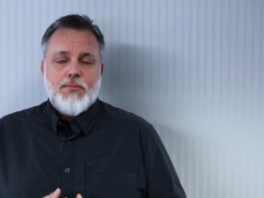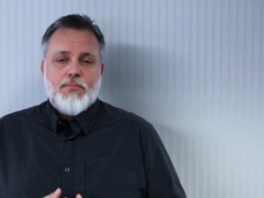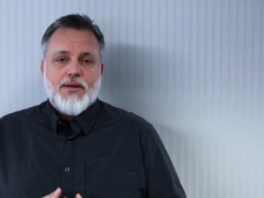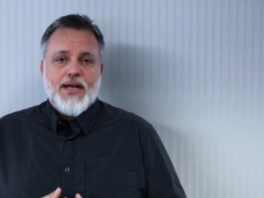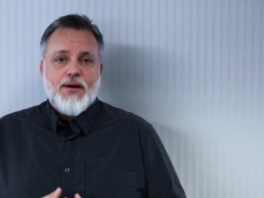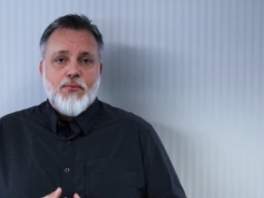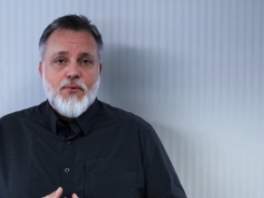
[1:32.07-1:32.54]

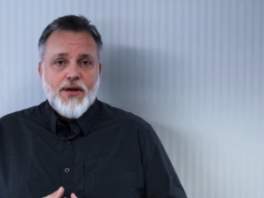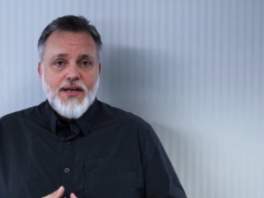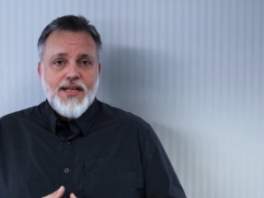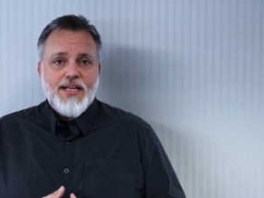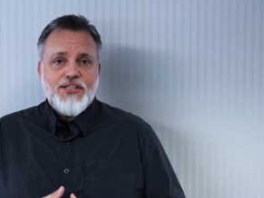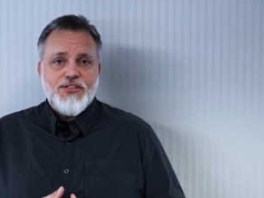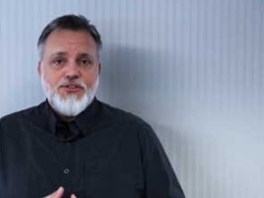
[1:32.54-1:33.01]
But I want
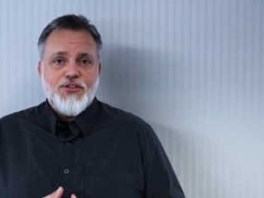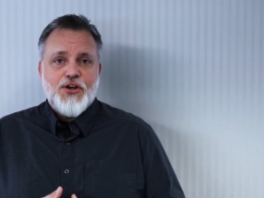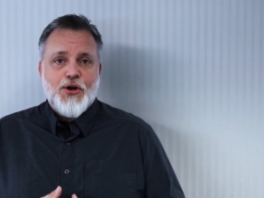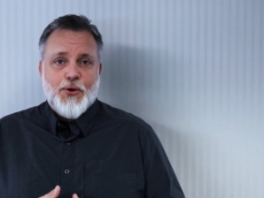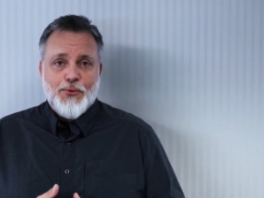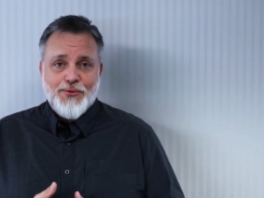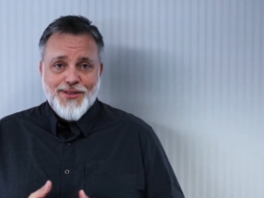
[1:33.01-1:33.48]
to let you
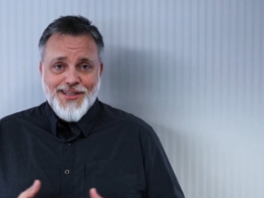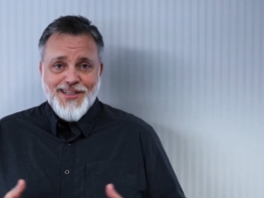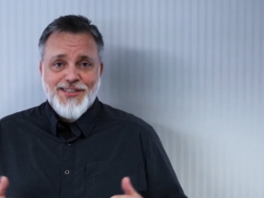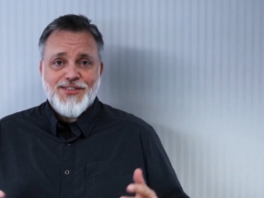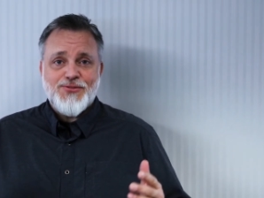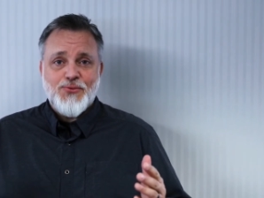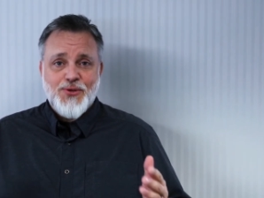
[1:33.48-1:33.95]
know
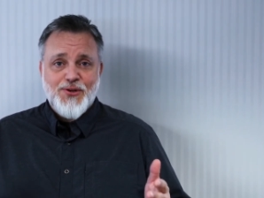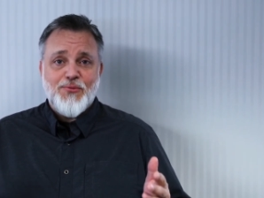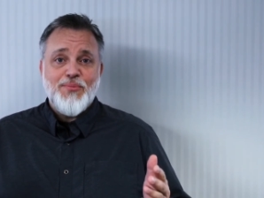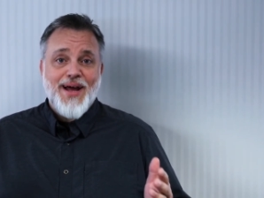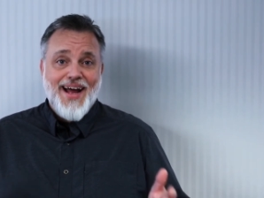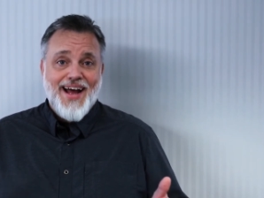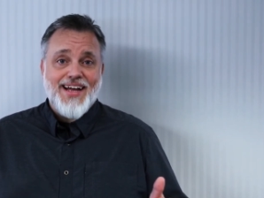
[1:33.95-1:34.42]
this
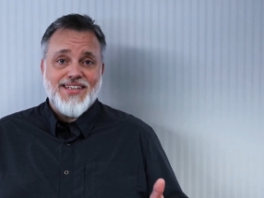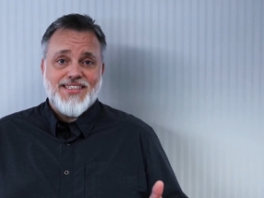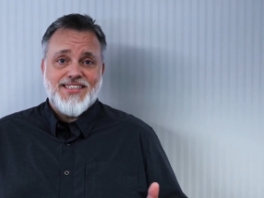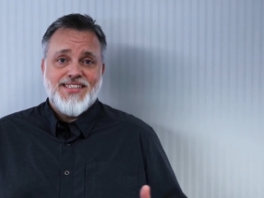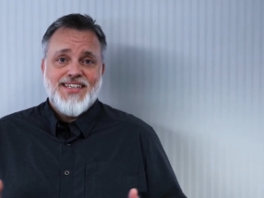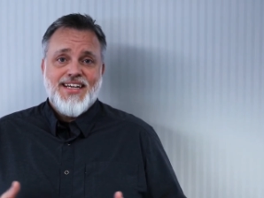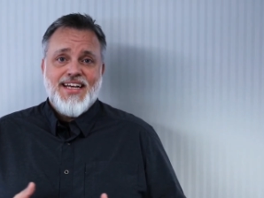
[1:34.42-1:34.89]
will
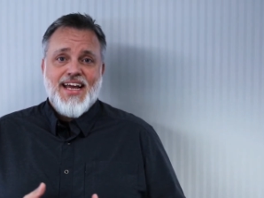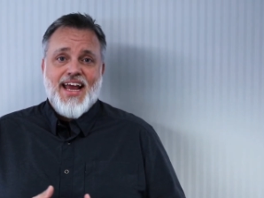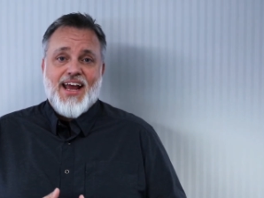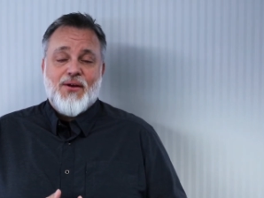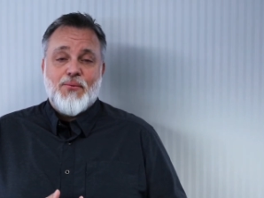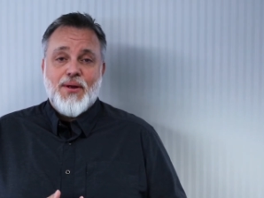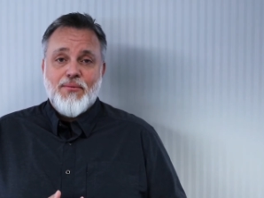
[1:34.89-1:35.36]
pass
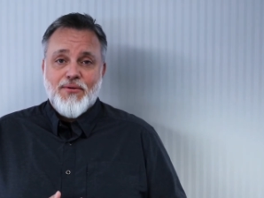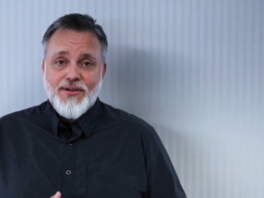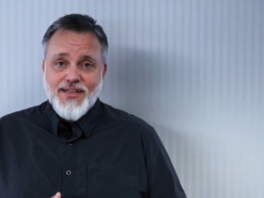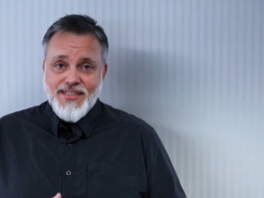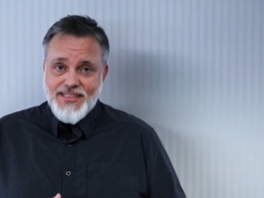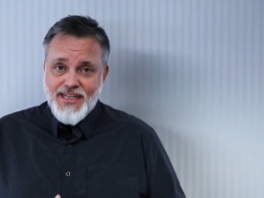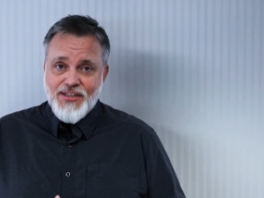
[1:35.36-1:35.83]
and we will
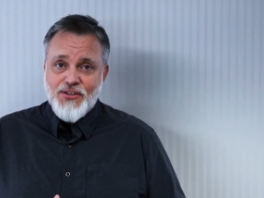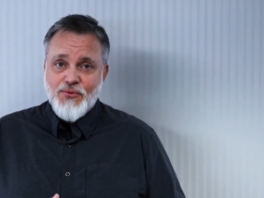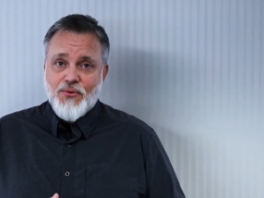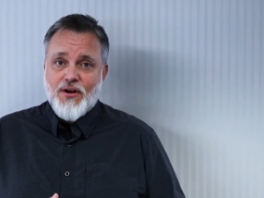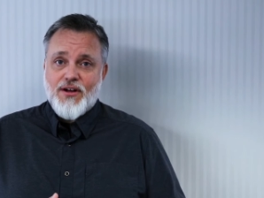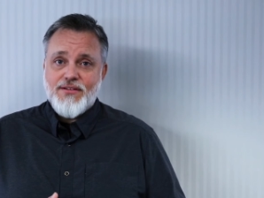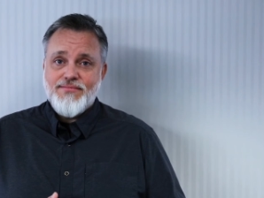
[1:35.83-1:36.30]

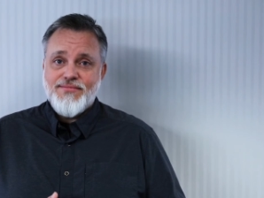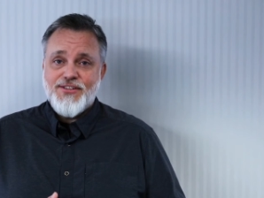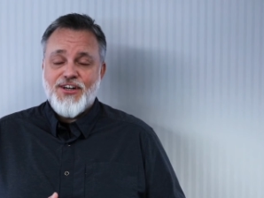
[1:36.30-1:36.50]
continue on.